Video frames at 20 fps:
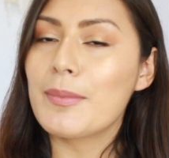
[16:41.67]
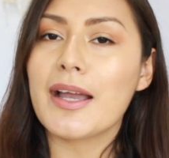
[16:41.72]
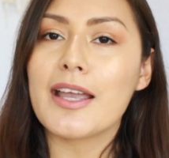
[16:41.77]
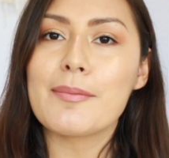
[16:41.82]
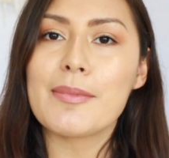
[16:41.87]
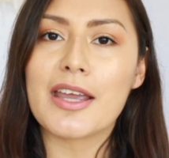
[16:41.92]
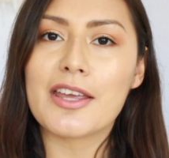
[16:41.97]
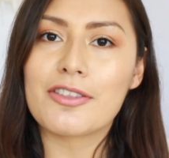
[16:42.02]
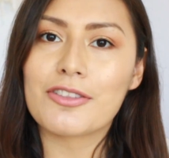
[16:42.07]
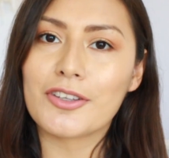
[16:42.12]

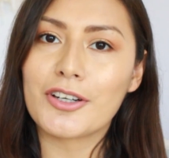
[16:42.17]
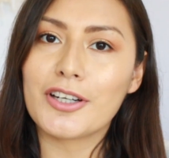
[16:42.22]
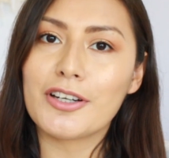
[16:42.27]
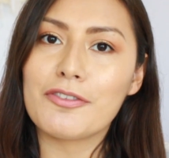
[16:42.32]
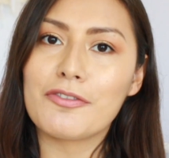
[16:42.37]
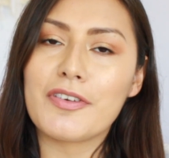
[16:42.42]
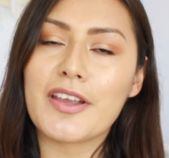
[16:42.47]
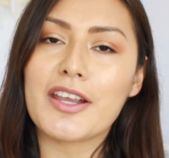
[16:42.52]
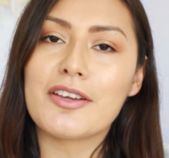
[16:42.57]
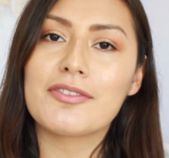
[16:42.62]
My
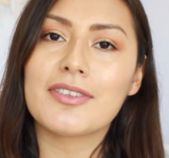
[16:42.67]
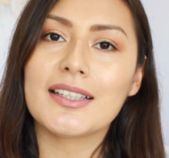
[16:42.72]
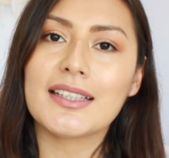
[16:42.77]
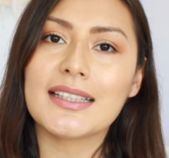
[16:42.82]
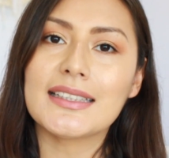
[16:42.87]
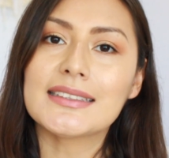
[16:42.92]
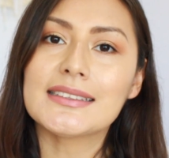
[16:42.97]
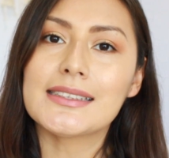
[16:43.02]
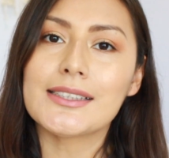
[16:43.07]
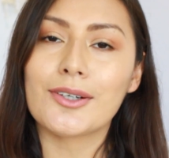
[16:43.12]
third favorite
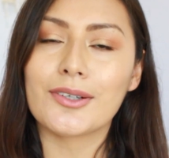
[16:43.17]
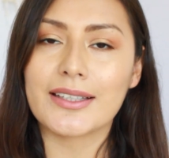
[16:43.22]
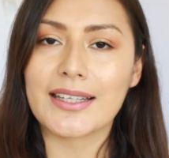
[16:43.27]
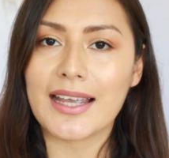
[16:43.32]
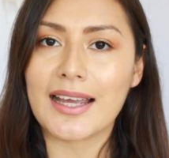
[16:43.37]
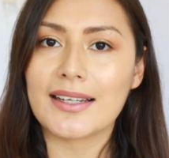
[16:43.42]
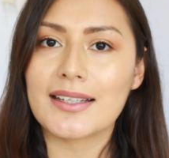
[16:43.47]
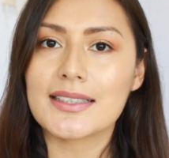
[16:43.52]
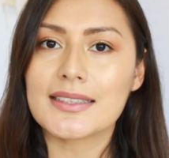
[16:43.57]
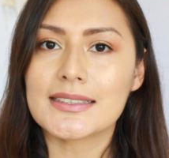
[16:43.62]
is the
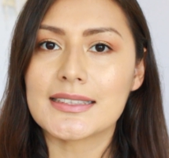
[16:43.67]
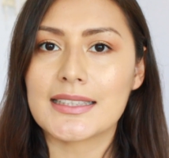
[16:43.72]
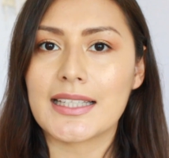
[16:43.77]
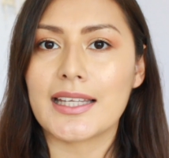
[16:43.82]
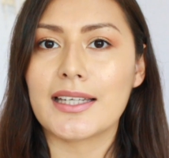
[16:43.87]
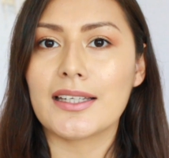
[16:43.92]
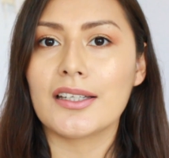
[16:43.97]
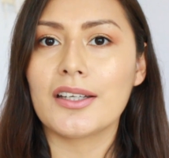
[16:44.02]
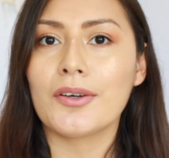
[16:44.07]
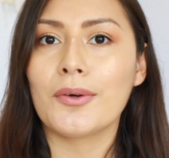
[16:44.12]
Organic
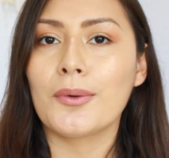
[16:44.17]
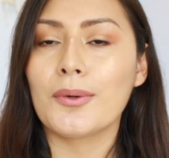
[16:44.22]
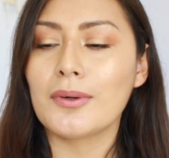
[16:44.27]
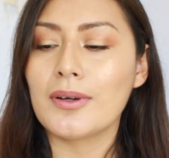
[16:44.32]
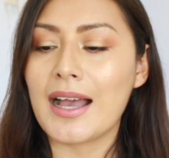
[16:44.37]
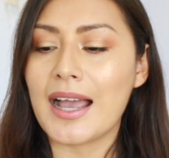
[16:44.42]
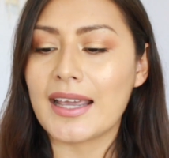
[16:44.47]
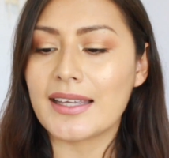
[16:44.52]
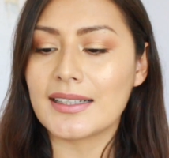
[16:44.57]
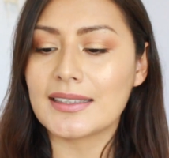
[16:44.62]
Skin Co.
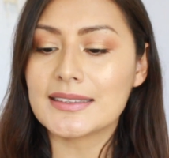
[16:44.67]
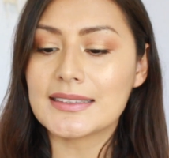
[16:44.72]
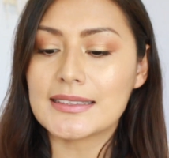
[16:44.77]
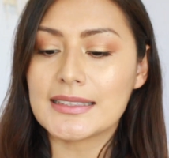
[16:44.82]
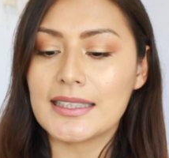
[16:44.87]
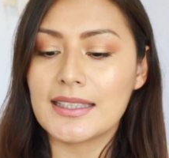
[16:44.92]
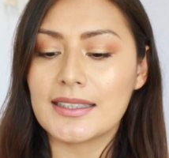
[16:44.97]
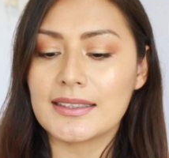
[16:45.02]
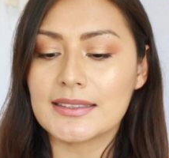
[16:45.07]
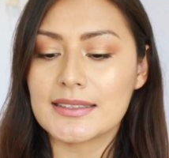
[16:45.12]
Hide and
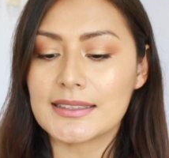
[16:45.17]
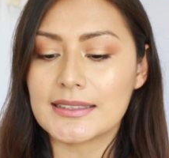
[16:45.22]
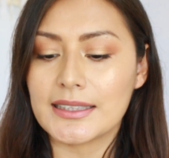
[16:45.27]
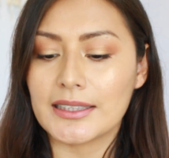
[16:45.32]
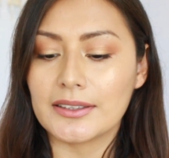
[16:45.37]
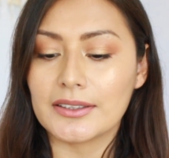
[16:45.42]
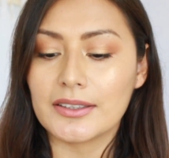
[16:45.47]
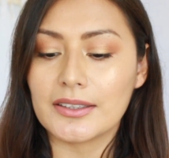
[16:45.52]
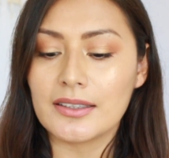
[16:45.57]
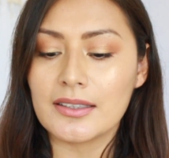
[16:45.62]
Seek
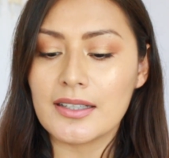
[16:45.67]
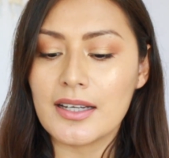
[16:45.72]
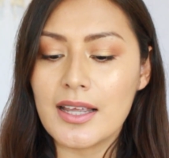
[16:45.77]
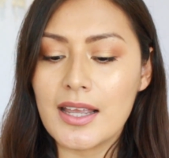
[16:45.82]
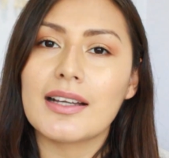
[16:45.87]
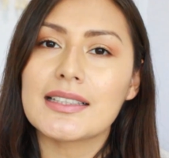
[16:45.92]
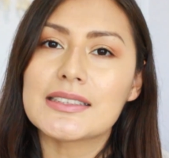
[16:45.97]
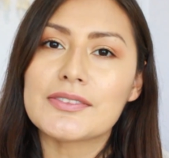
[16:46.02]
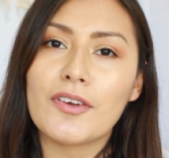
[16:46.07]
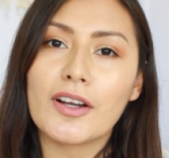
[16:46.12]
Concealer.
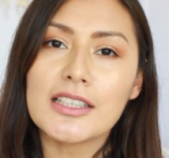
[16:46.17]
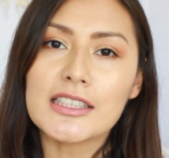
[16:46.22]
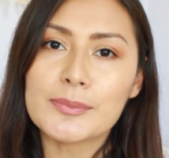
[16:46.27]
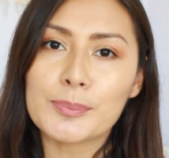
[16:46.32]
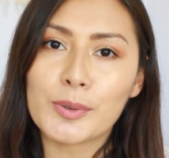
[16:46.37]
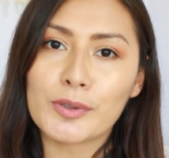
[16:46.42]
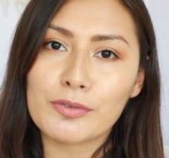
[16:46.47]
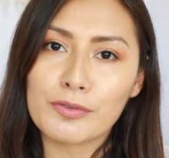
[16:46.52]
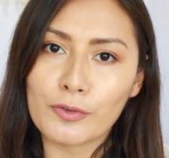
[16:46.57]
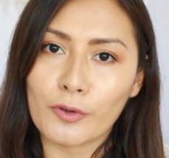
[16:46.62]
As far as
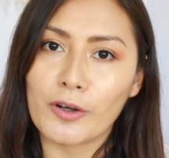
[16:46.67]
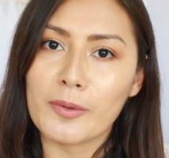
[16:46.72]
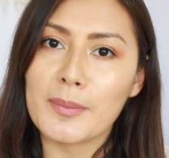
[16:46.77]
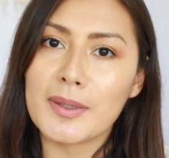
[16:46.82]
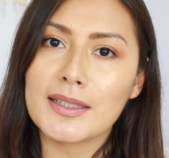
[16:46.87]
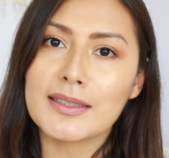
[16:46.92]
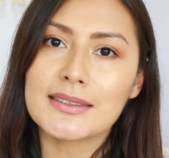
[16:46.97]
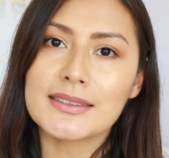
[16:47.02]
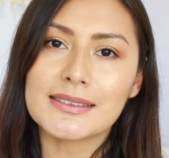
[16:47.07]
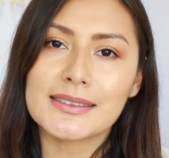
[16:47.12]

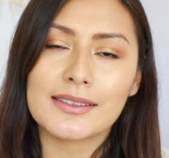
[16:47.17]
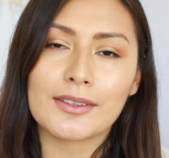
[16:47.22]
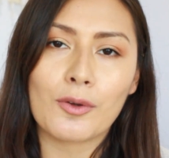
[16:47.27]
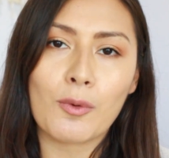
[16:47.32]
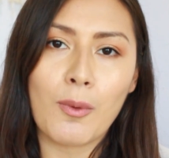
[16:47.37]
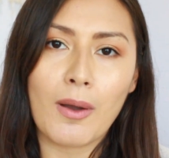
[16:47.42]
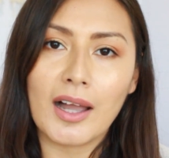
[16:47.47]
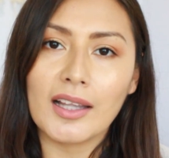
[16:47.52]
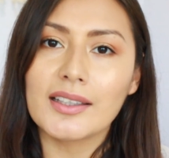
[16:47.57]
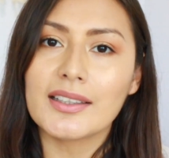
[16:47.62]
performance, the
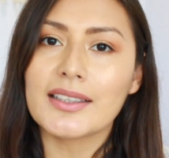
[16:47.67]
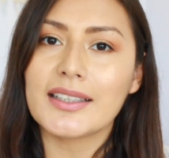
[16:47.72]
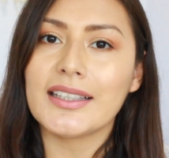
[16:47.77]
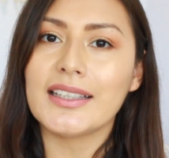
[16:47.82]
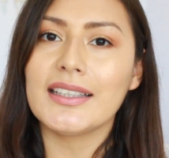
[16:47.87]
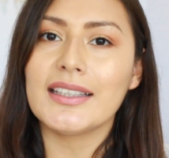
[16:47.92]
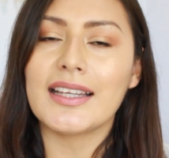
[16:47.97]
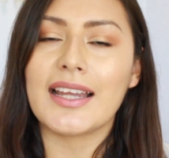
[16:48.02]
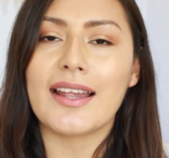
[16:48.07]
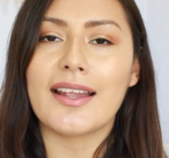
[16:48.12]

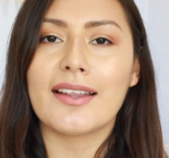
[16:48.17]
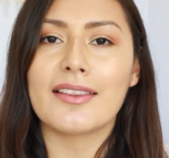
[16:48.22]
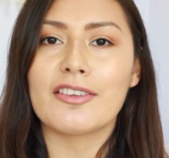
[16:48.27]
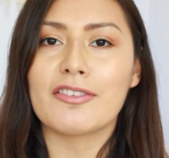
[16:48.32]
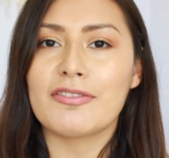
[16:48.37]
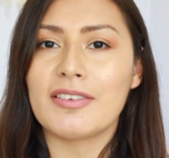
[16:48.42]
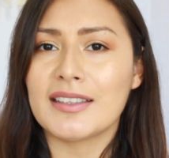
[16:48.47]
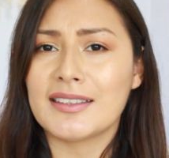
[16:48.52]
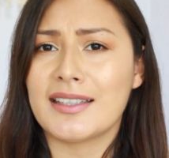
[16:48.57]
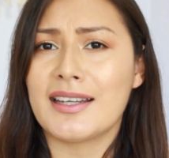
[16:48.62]
quality, and the
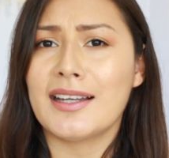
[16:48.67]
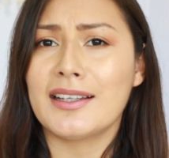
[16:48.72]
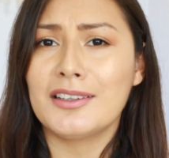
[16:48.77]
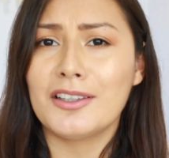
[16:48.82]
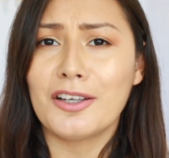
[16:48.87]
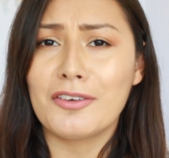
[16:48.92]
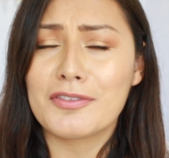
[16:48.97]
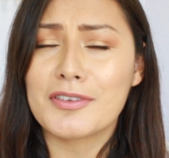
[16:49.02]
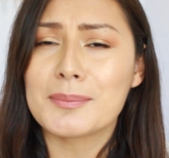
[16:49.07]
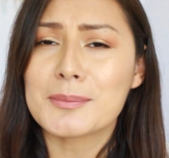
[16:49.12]
fact that I
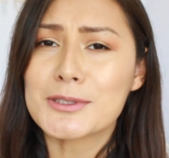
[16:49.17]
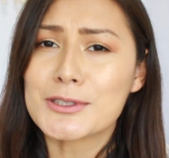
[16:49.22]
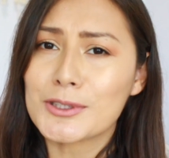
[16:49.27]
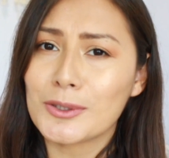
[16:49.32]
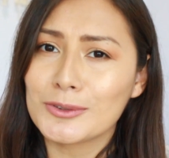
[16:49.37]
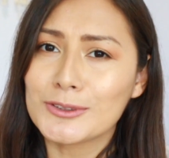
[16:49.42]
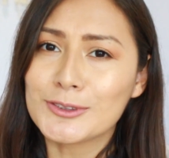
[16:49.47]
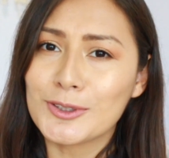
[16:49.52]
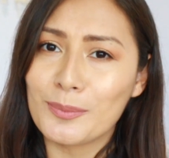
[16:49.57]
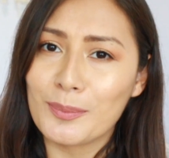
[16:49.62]
love them
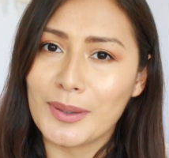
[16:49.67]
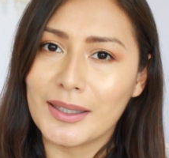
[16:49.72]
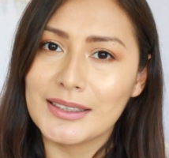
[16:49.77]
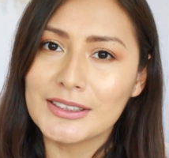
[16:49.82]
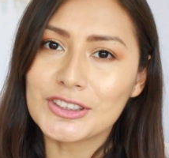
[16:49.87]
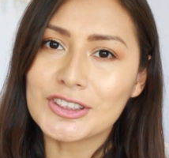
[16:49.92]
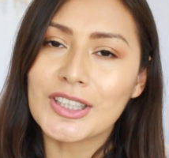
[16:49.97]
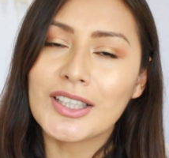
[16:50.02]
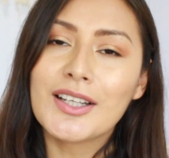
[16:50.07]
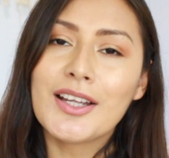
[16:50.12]
so
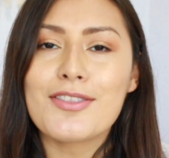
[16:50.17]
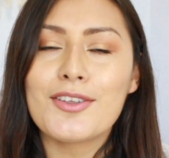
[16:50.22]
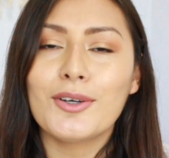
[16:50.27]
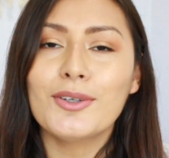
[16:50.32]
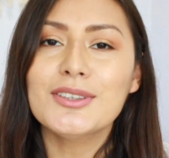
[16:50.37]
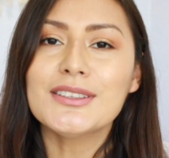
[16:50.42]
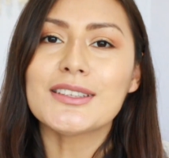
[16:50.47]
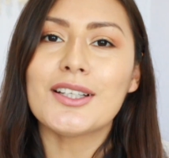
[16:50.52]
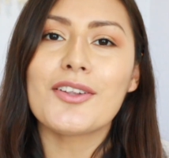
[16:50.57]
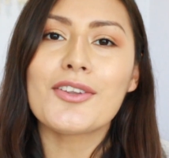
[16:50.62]
much,
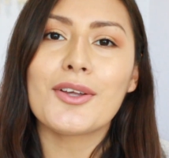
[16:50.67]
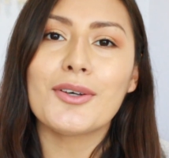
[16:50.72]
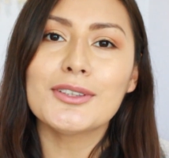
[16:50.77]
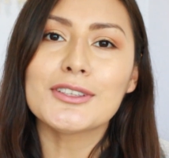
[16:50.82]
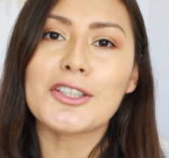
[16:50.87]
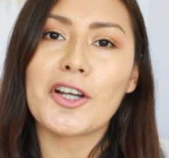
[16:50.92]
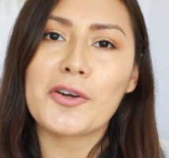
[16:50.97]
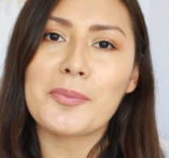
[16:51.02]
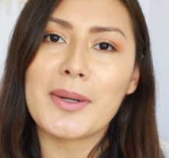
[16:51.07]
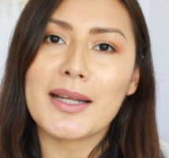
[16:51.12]
those
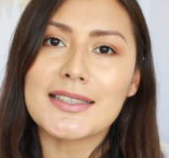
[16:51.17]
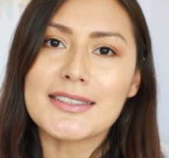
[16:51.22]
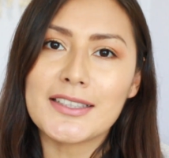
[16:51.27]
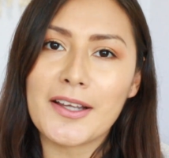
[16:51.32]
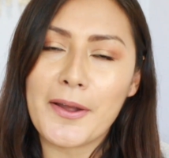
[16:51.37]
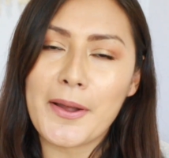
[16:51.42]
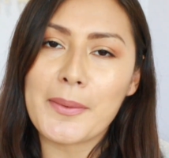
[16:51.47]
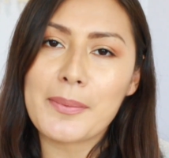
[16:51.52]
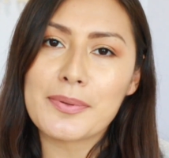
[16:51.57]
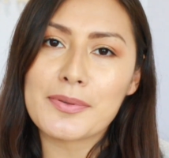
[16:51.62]
are my
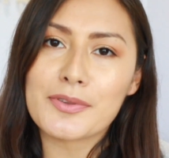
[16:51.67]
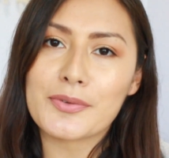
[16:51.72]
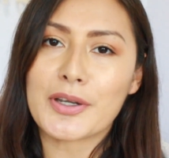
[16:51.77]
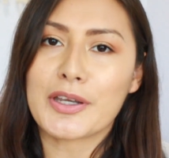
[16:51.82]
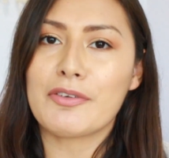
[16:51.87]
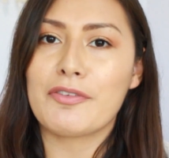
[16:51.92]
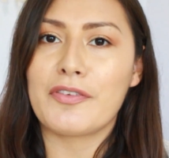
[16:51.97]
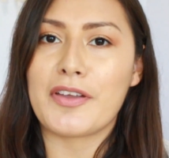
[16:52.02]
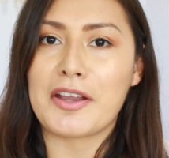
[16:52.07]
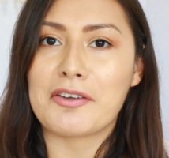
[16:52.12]
top
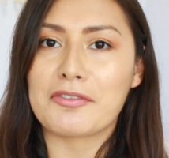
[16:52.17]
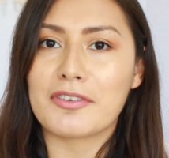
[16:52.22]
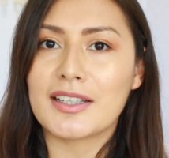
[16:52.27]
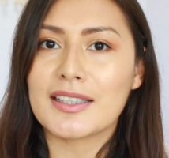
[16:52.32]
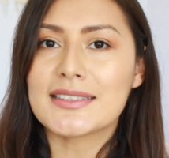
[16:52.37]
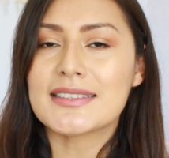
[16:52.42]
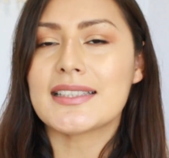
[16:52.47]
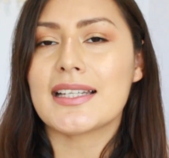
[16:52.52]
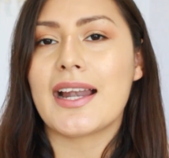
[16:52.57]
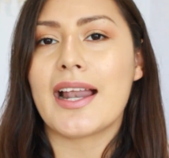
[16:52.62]
3
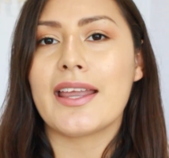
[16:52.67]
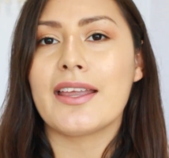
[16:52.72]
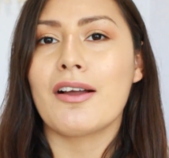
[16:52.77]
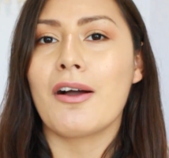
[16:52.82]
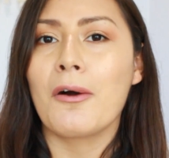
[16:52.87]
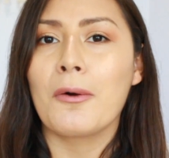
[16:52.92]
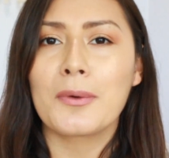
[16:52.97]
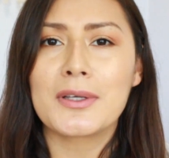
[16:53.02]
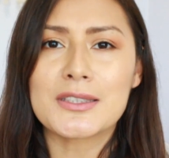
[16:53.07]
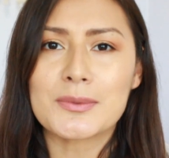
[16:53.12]
favorites that I
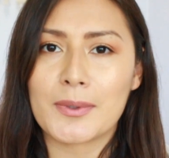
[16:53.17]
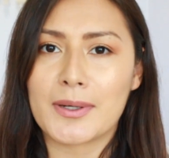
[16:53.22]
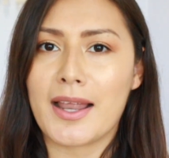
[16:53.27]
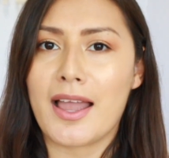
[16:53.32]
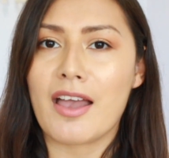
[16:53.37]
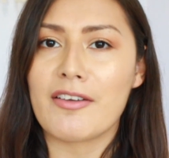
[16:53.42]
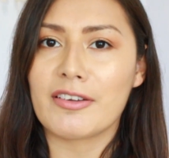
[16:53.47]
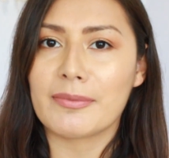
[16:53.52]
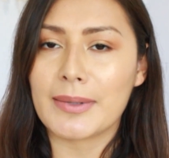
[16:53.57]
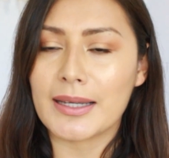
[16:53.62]
always want to
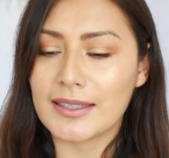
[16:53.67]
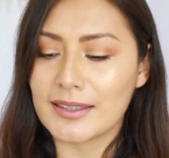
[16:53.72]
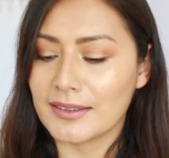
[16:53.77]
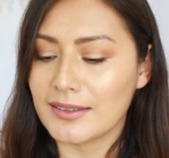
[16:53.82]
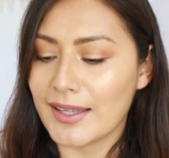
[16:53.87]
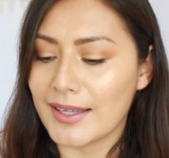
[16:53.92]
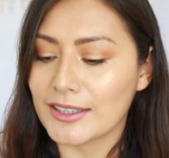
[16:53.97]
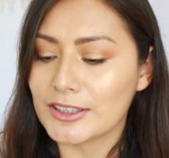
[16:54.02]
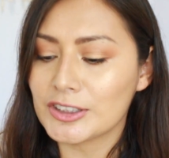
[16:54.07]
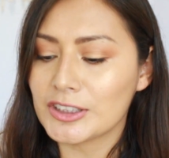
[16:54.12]
have in my
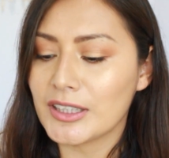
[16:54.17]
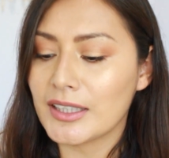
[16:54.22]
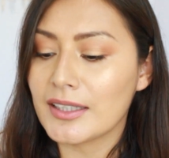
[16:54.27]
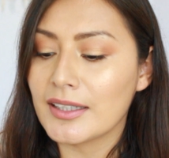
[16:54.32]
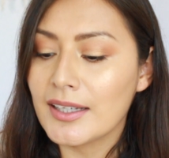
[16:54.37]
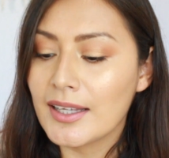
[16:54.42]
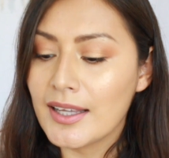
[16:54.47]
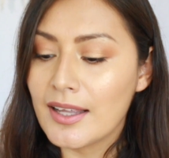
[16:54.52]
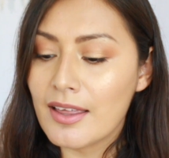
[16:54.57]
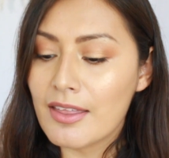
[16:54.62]

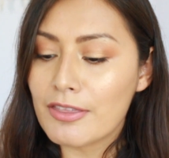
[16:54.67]
collection.